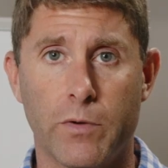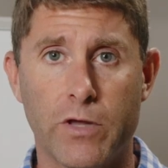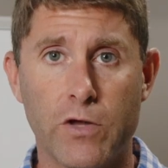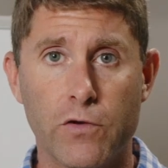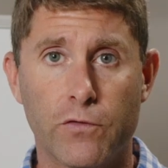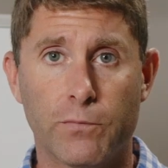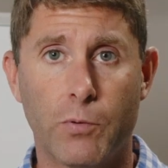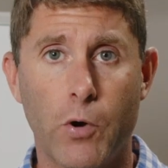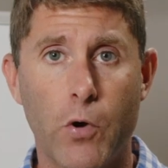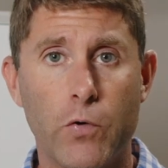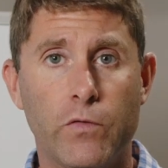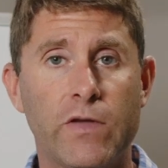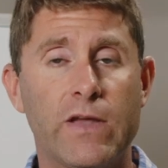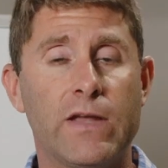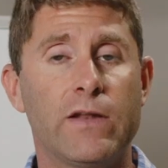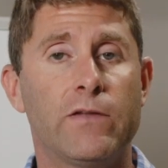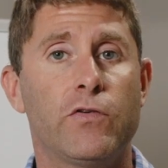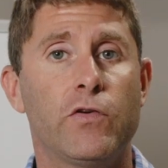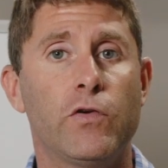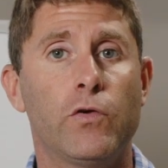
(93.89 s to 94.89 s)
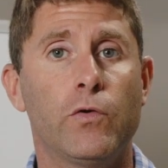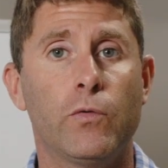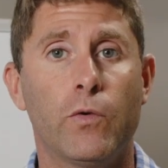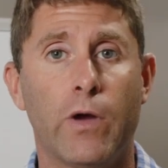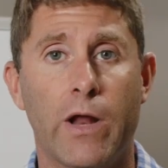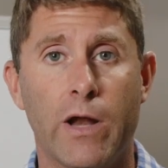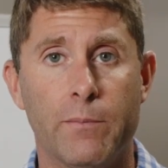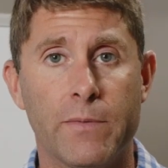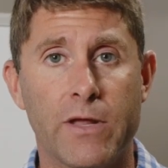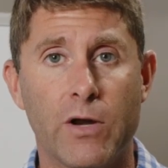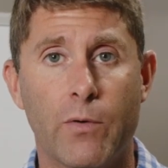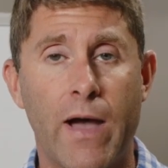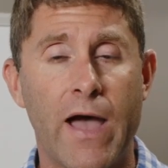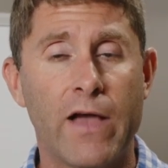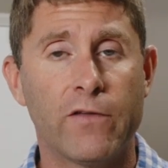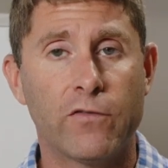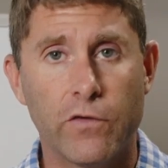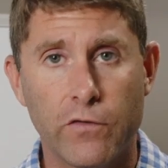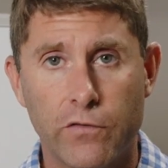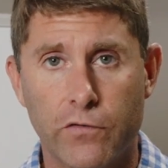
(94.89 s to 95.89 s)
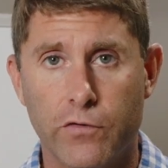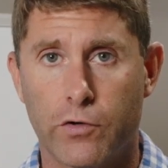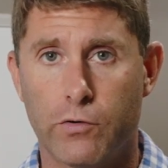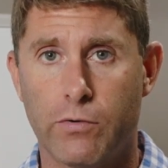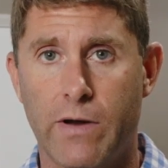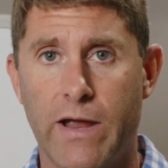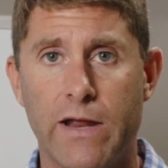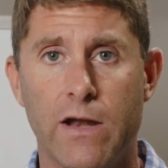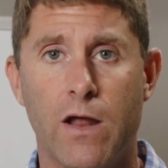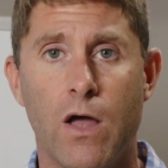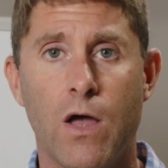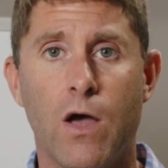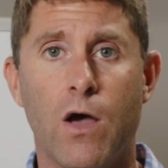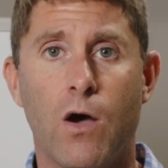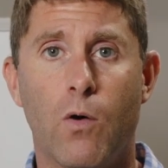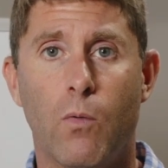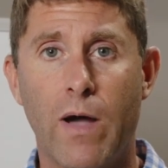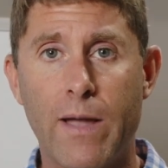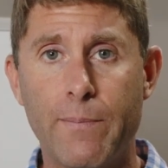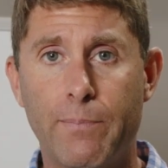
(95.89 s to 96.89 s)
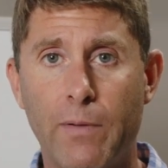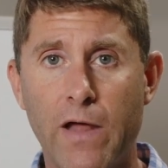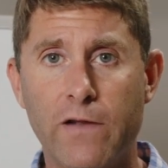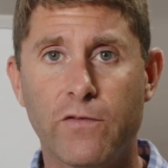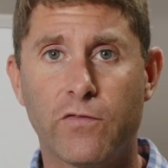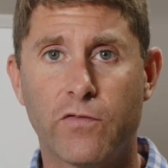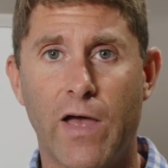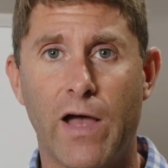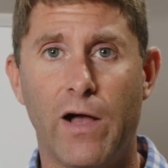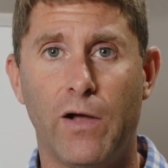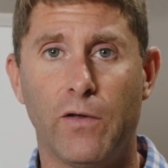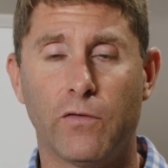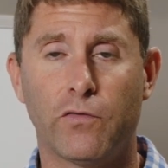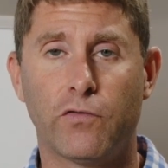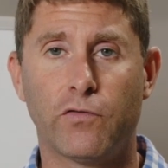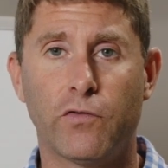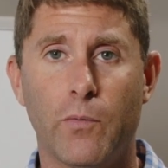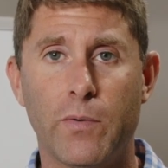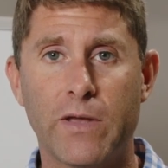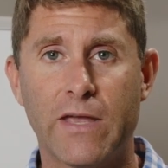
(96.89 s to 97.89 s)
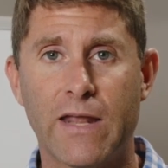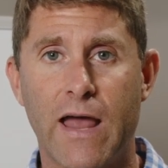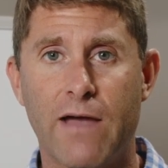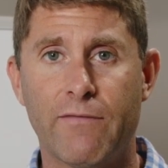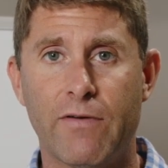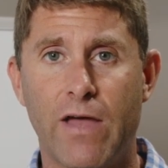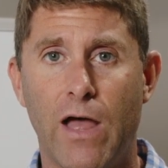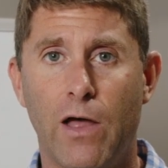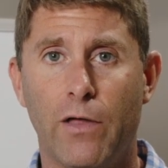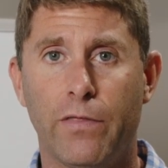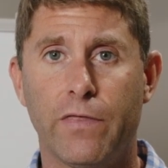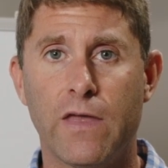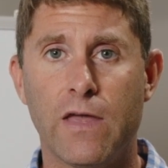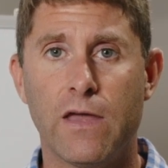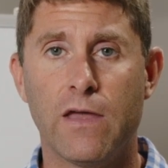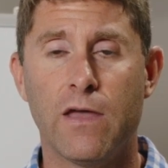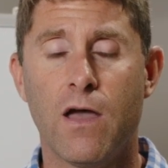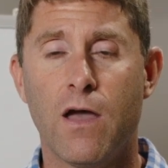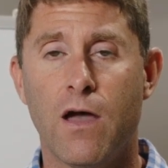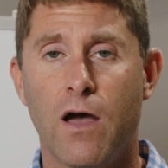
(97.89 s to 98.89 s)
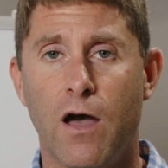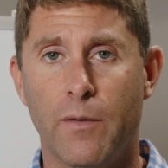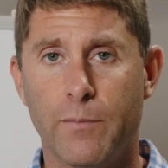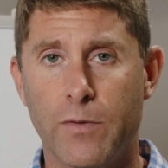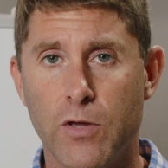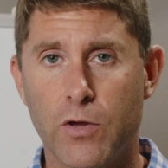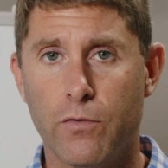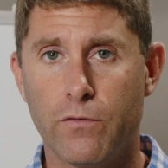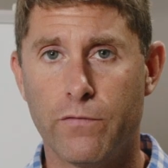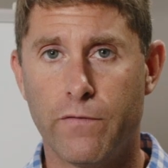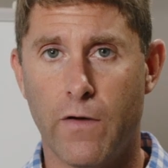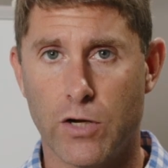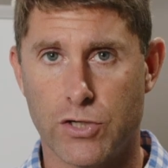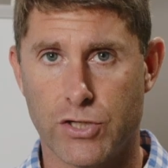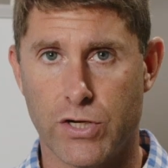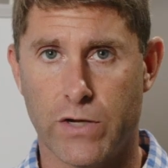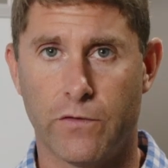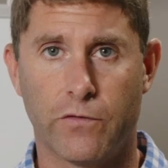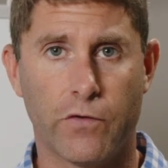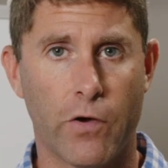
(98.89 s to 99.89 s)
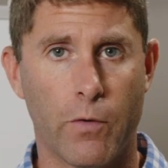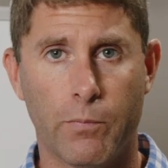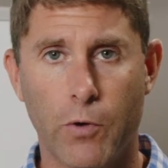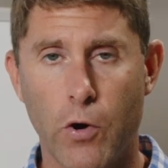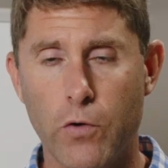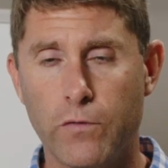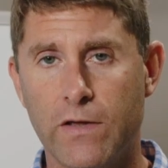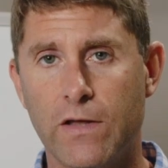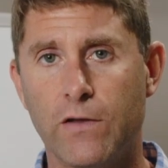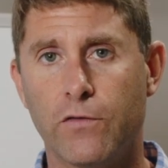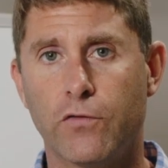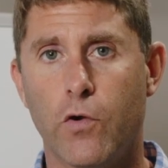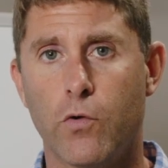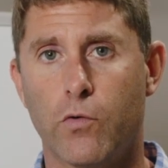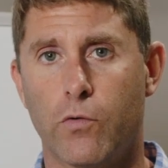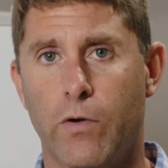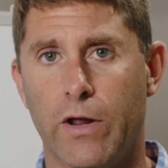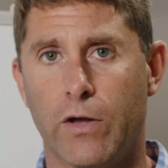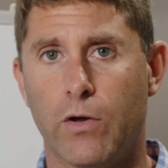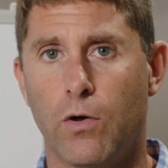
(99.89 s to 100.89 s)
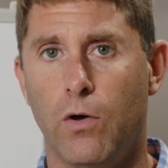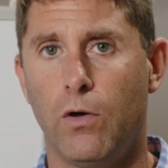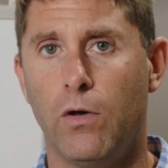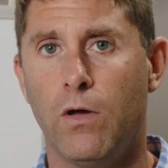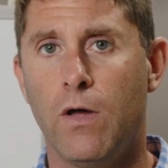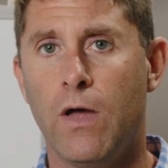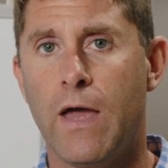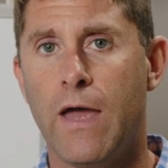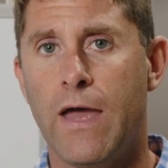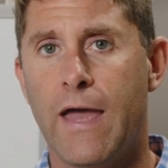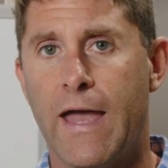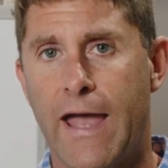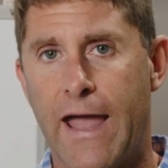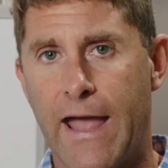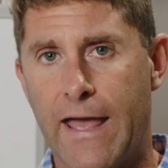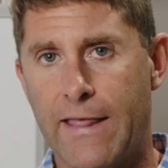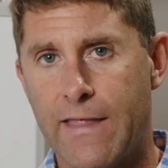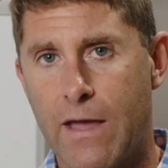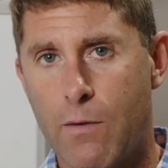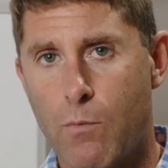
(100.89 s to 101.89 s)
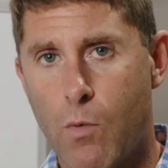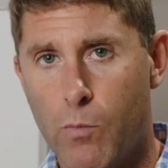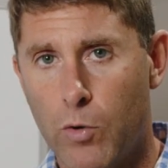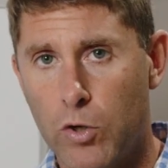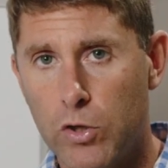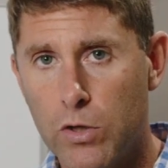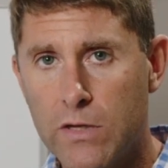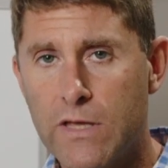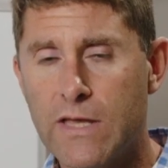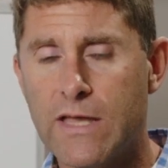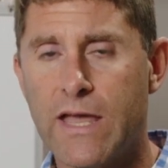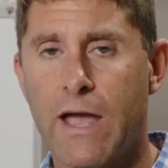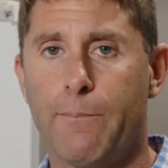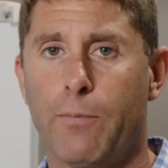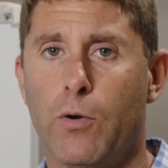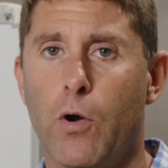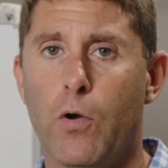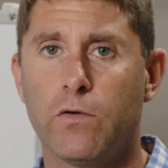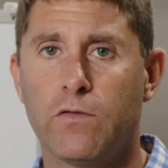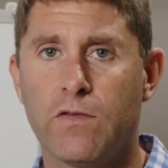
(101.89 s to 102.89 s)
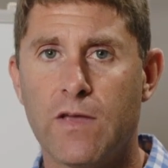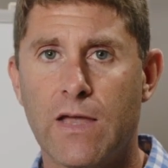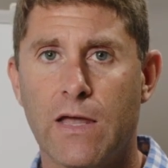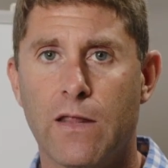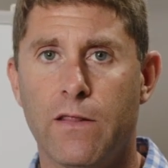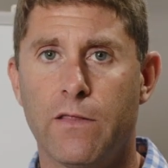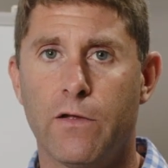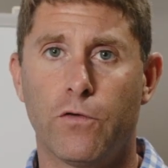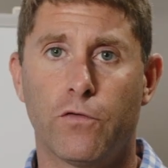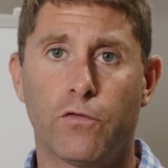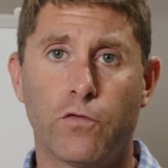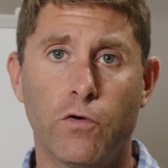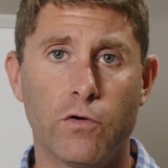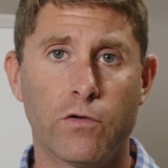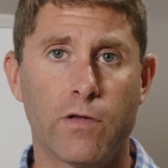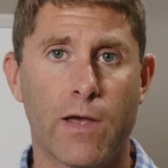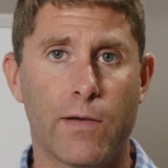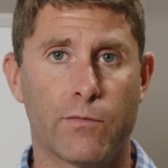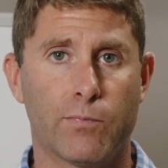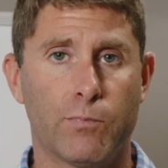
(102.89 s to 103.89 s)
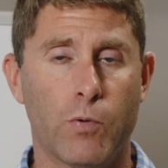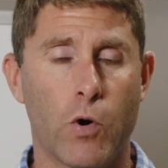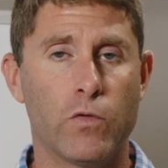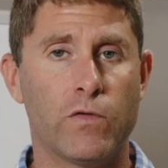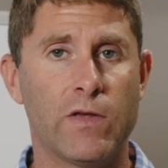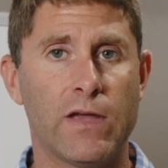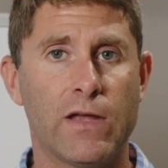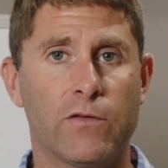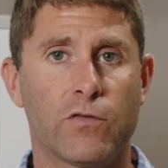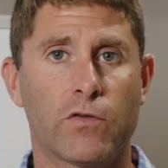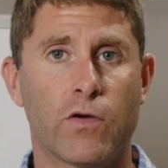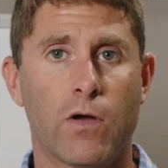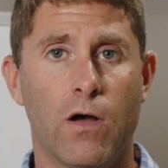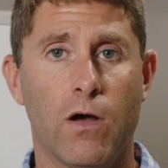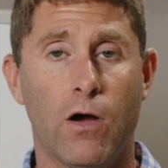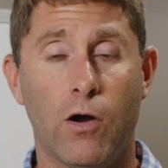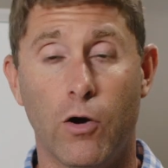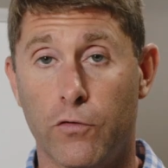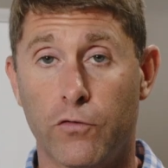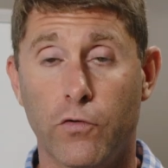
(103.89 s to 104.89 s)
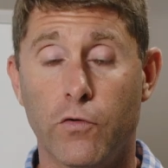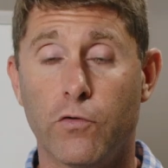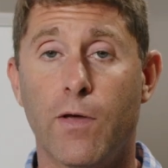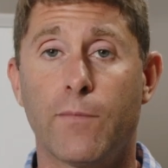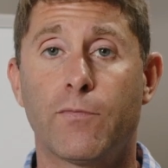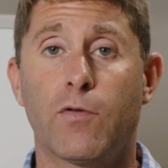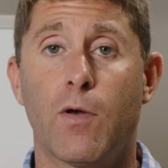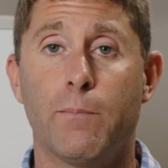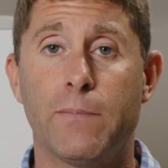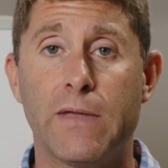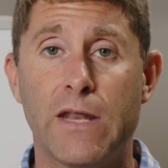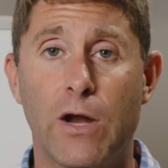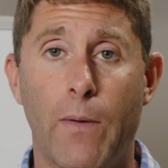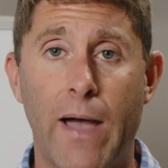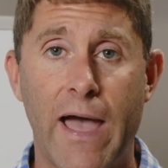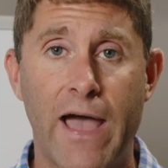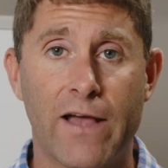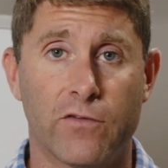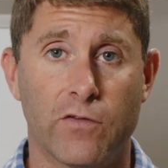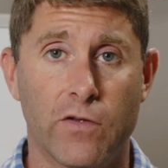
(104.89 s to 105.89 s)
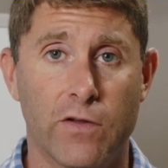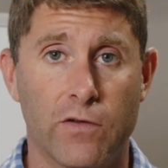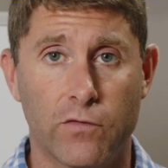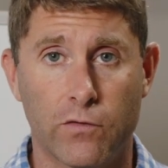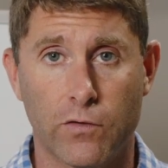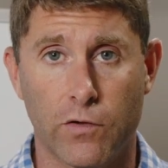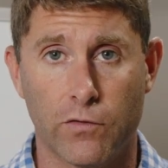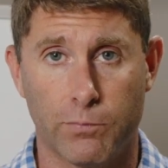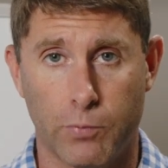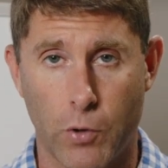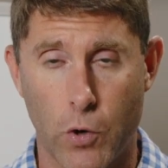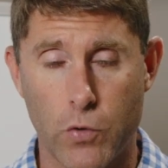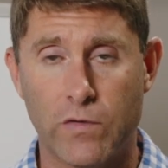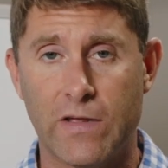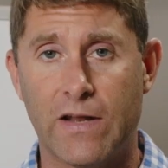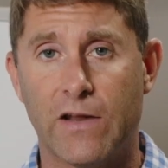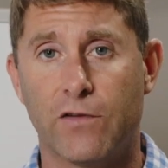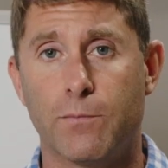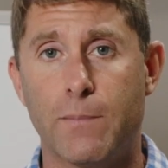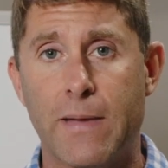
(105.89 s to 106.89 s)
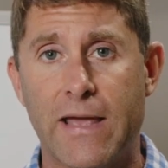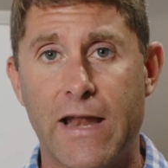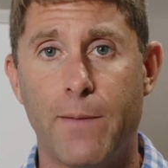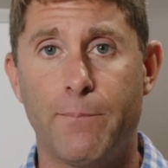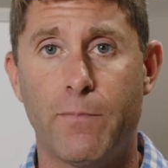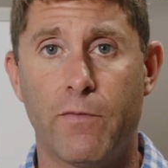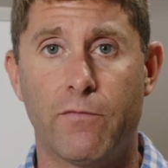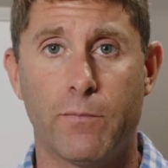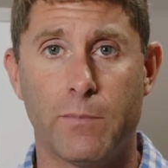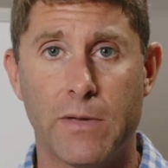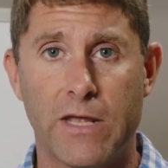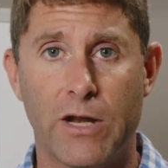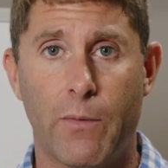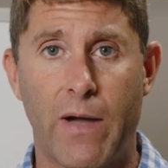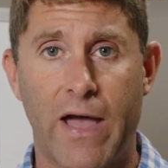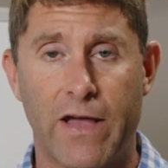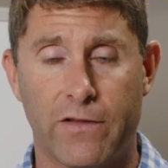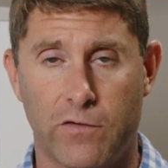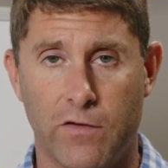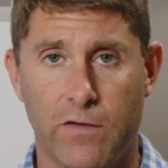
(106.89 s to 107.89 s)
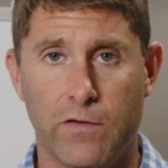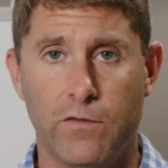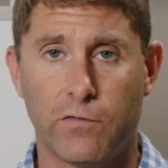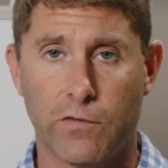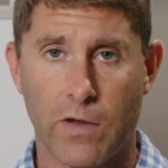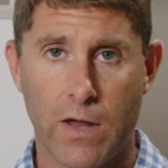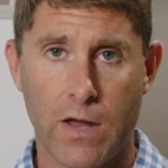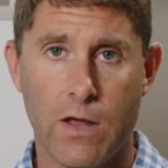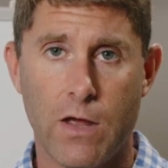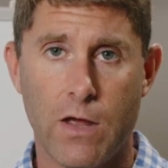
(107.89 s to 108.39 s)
We use protein too and amino acids to create white blood cells so we can have a healthy immune function. So protein's so critical. And then when we're looking at protein, there's certain types of proteins or certain types of amino acids, because protein is made up of amino acids.